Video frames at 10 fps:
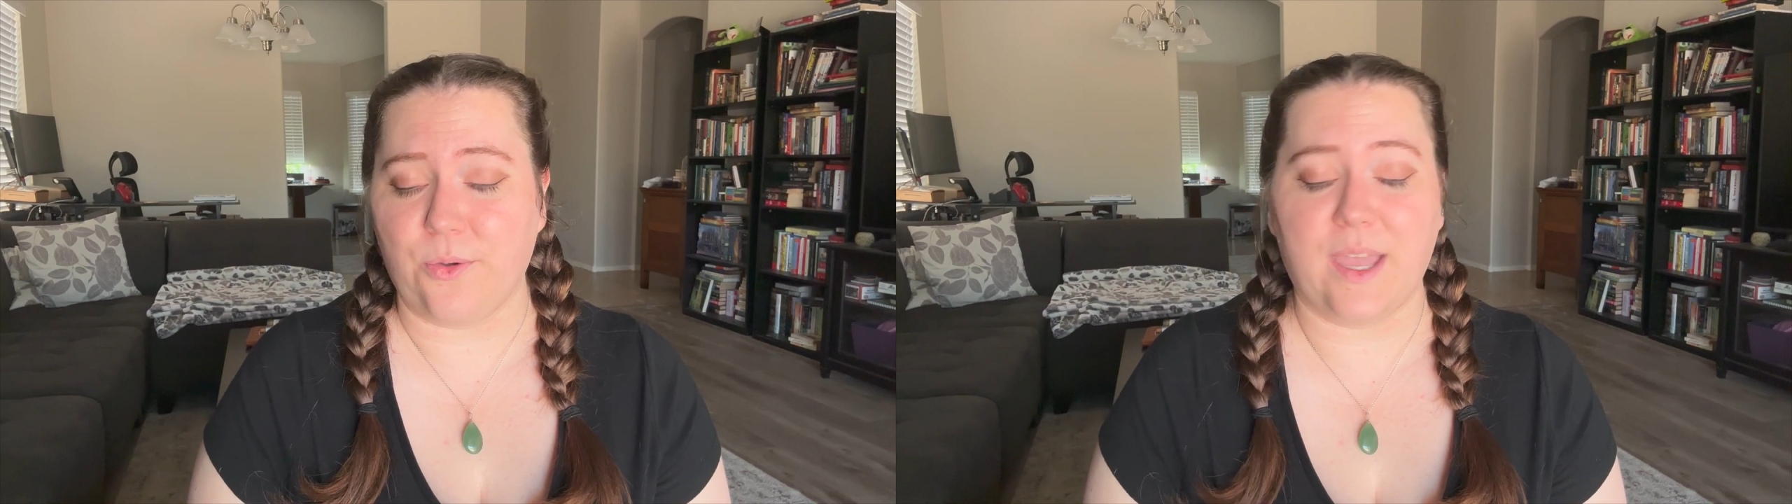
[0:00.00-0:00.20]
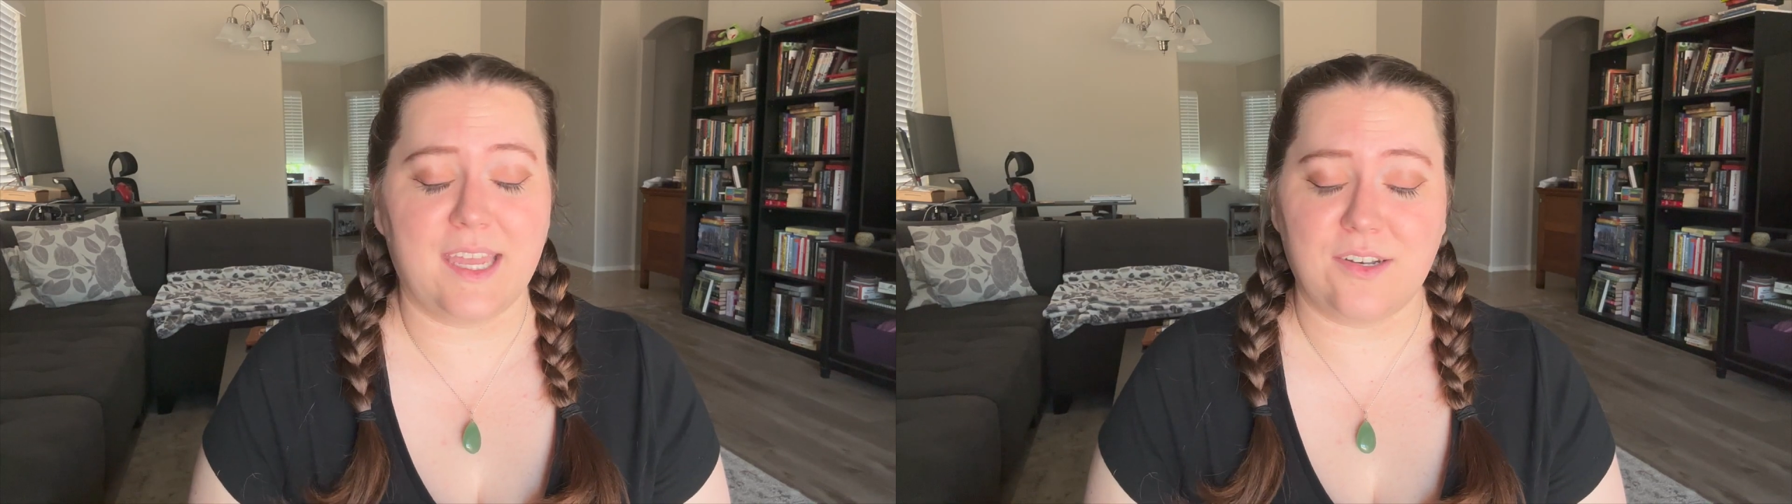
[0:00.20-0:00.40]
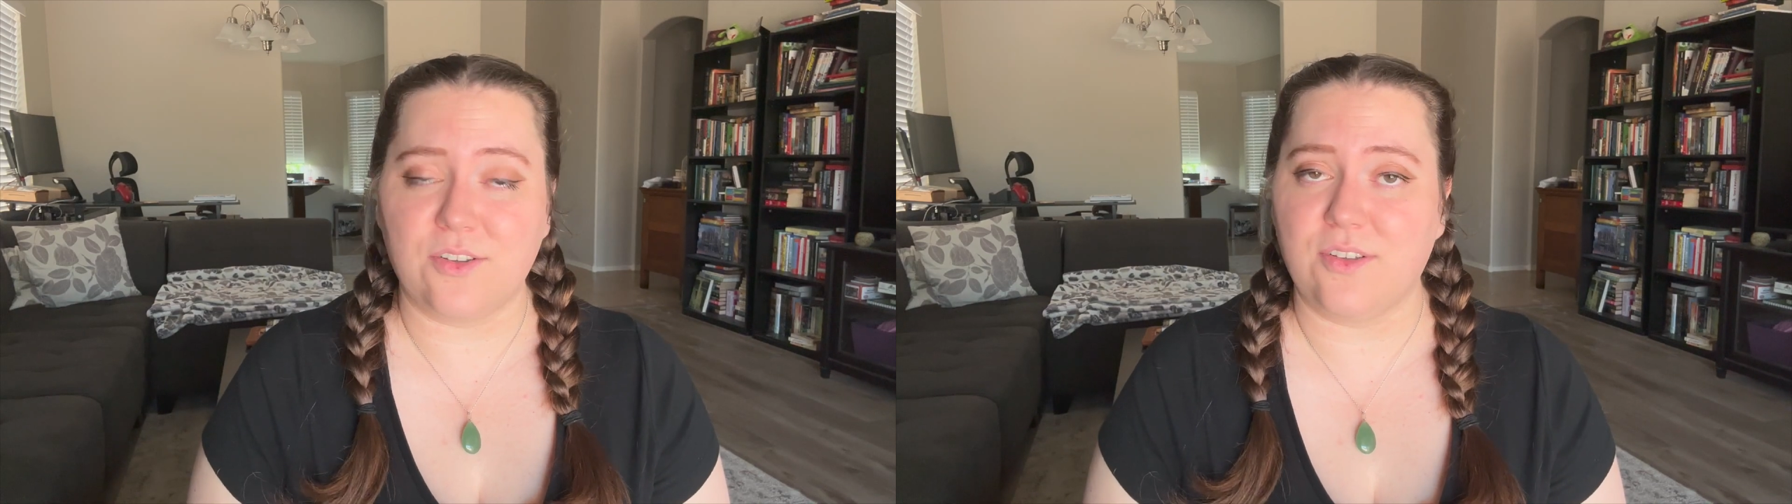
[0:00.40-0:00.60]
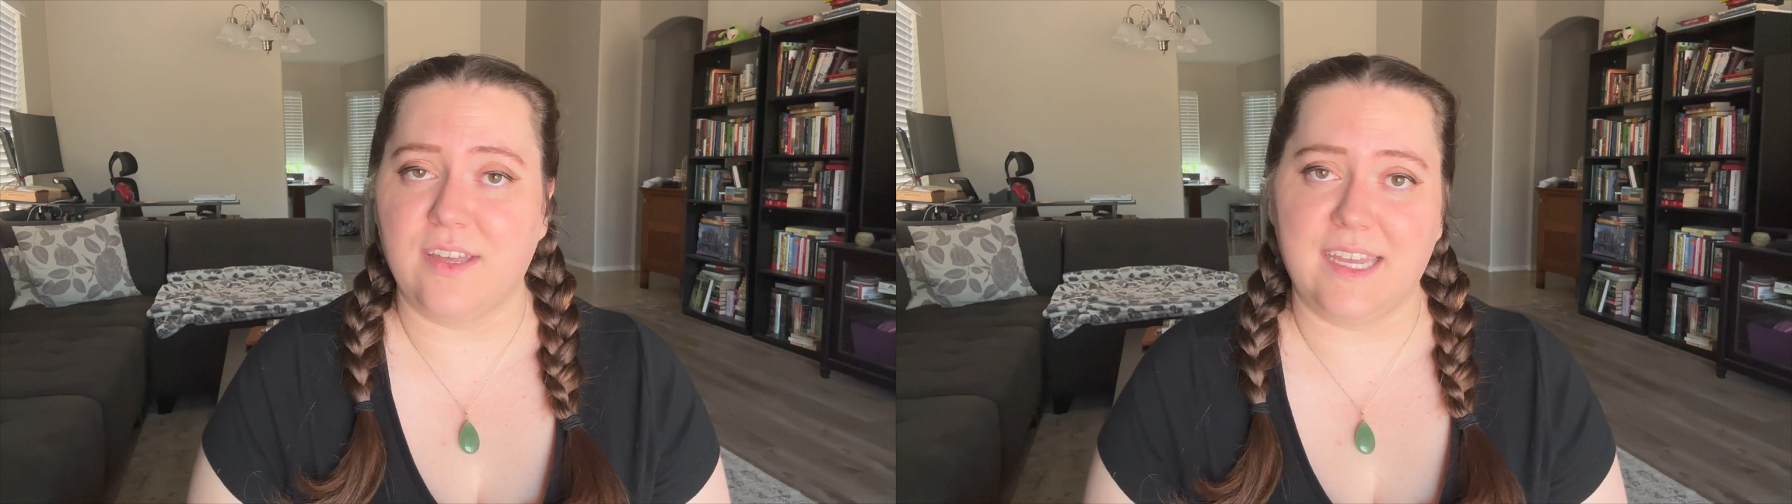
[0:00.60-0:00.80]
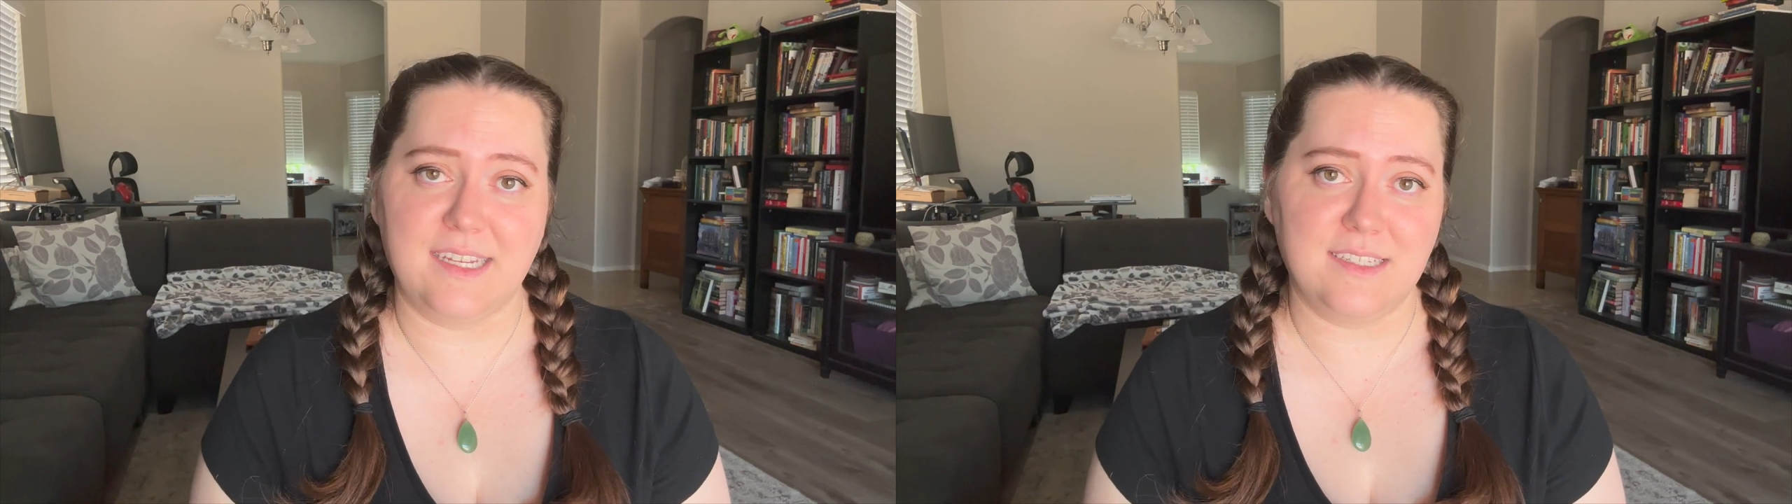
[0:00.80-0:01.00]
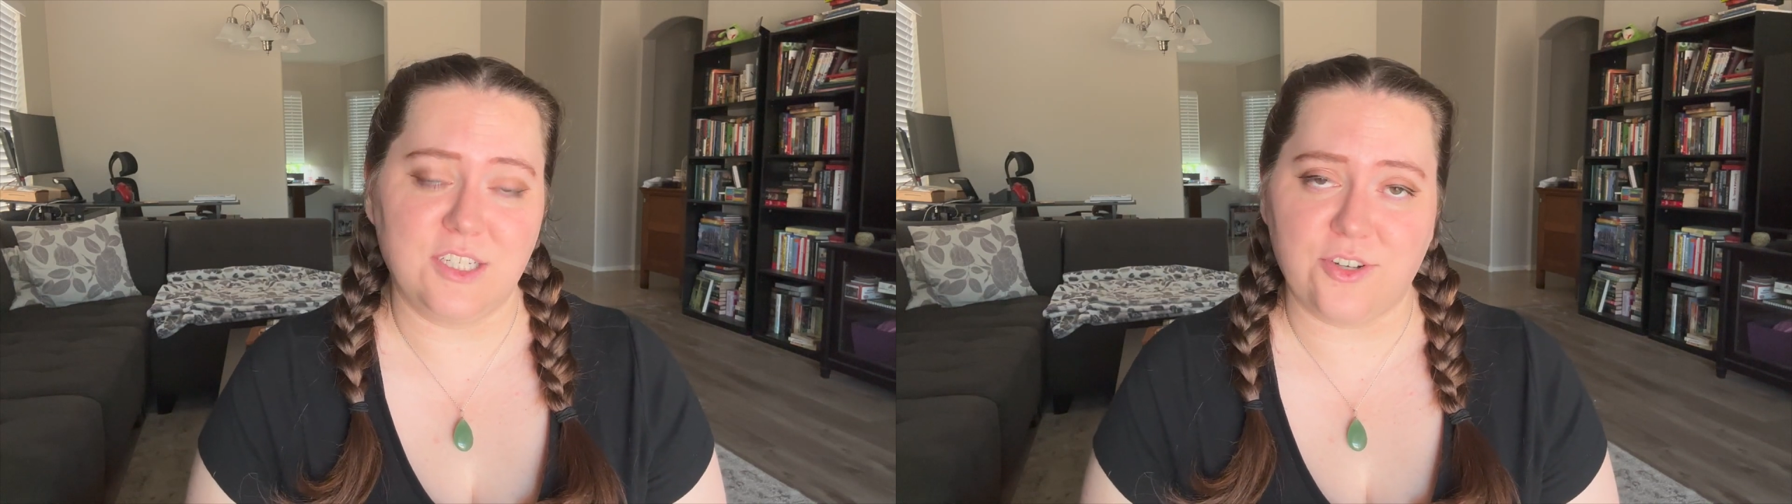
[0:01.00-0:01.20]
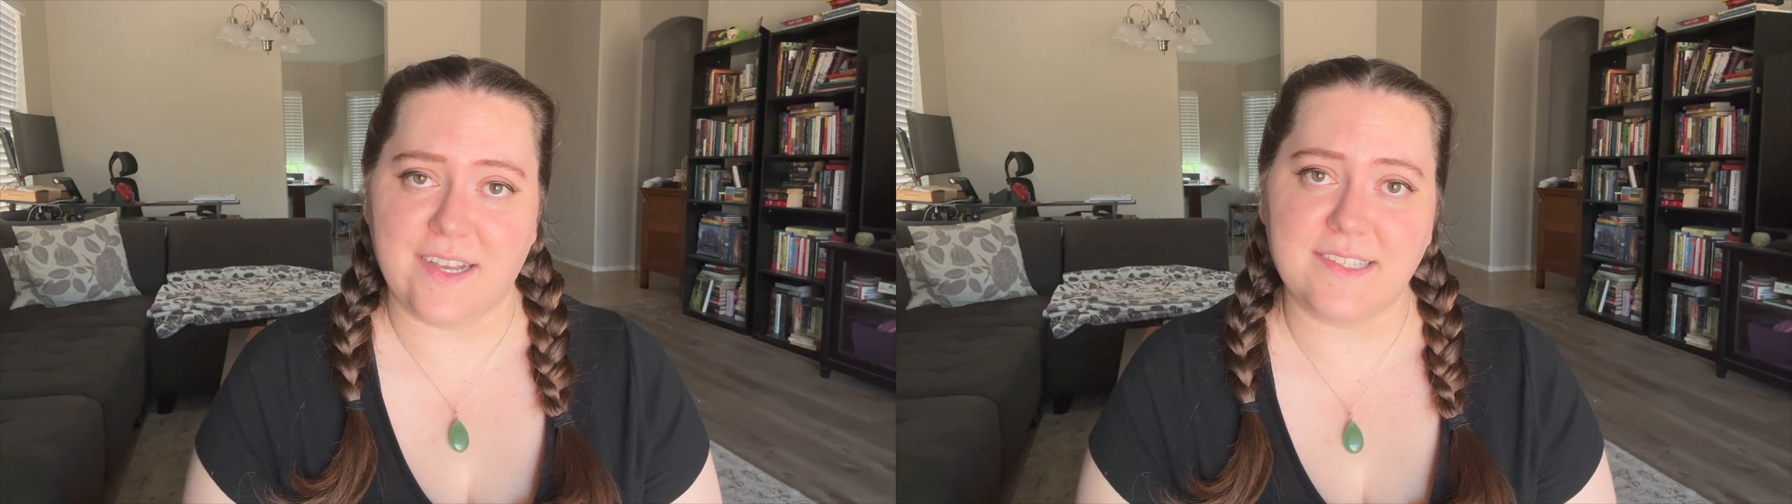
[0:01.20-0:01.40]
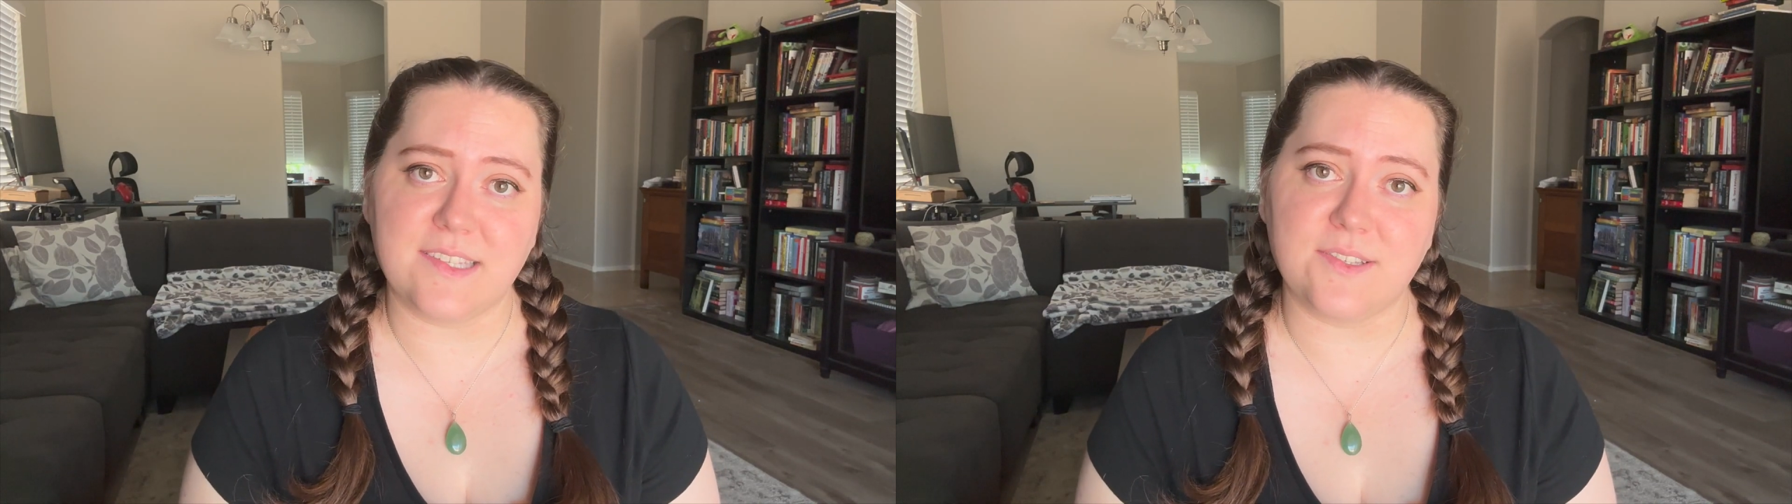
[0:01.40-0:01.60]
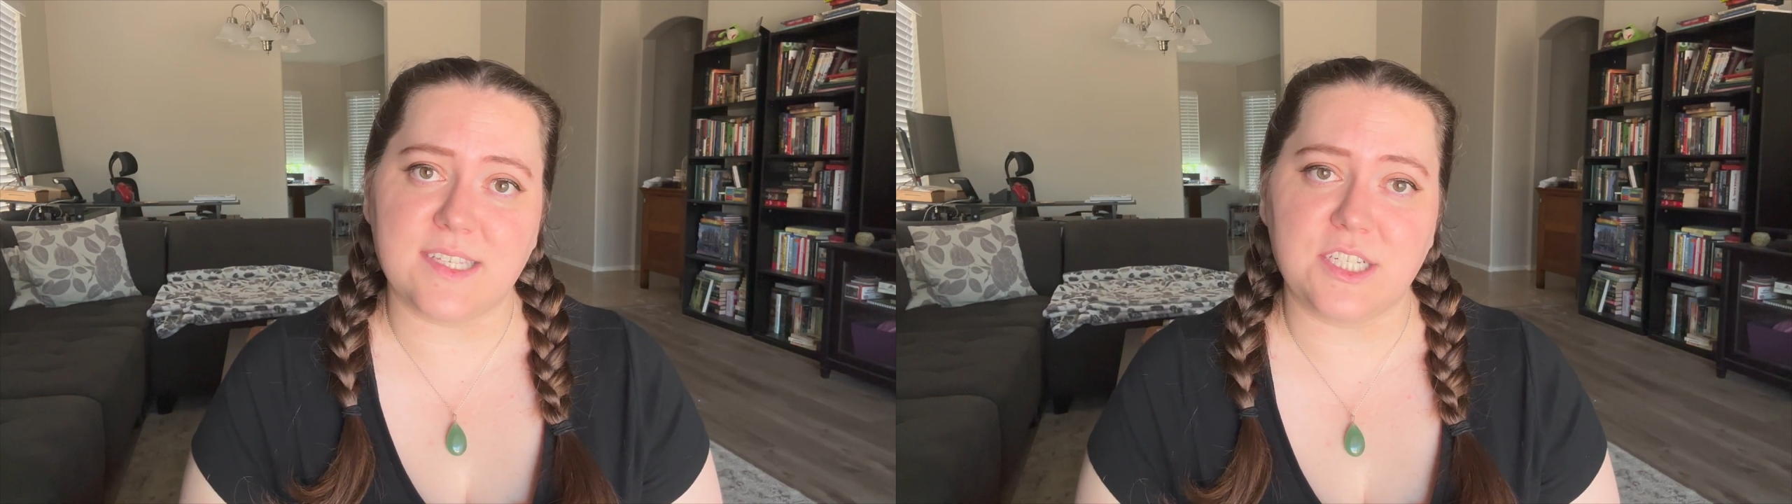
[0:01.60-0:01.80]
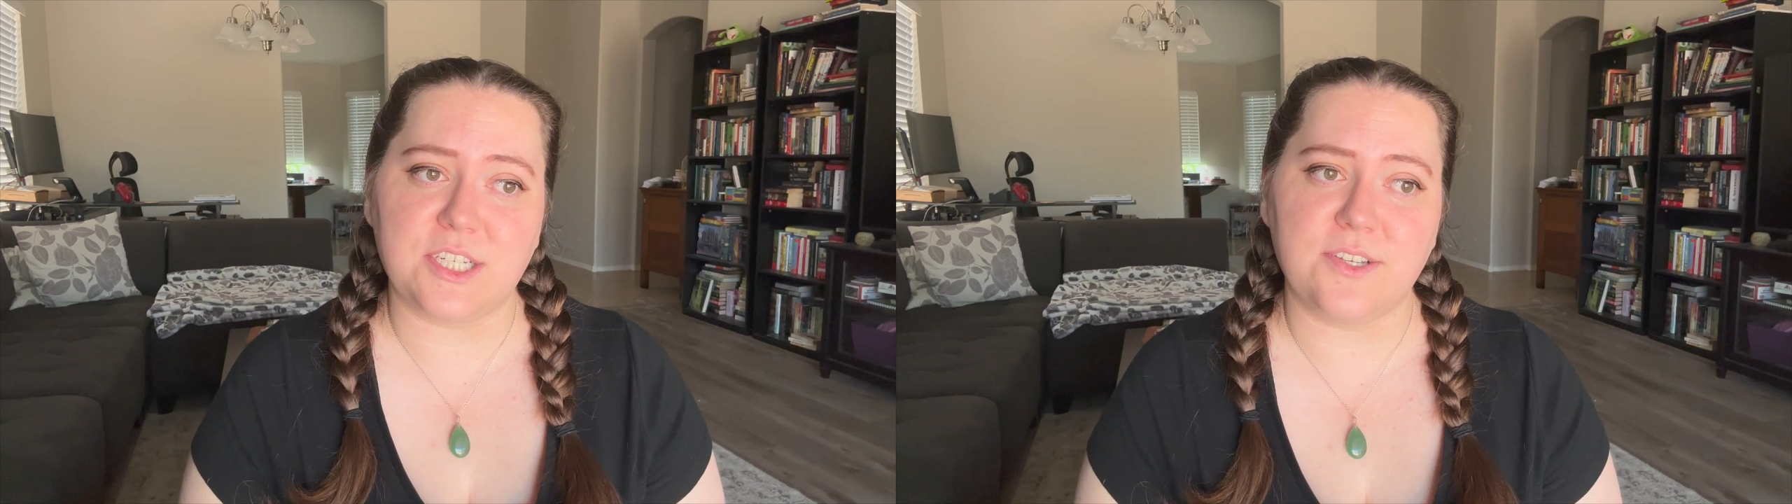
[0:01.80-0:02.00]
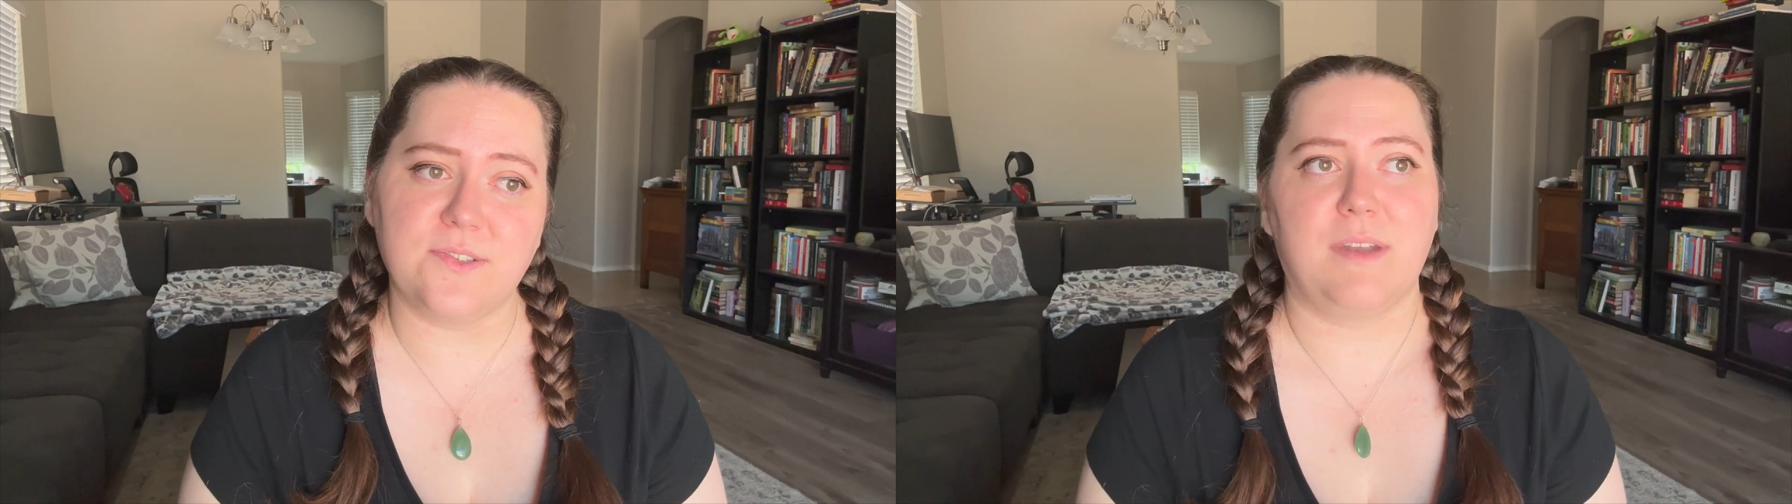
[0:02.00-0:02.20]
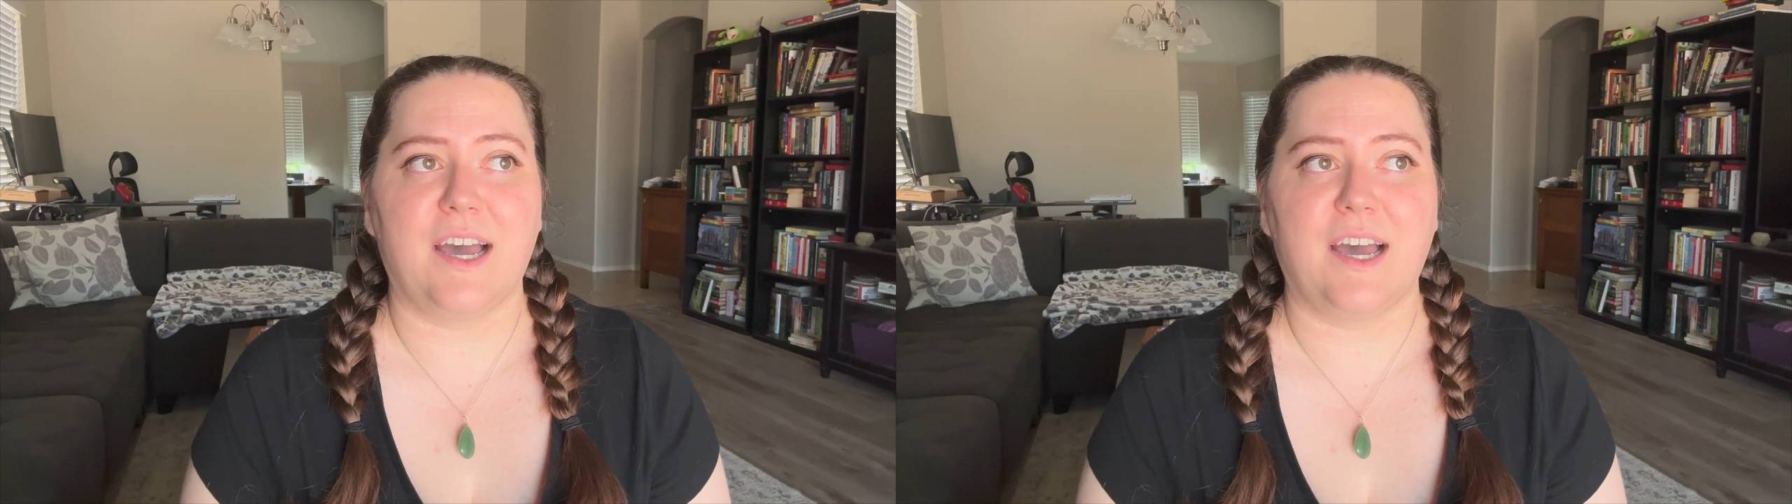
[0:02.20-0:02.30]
handle and address those issues.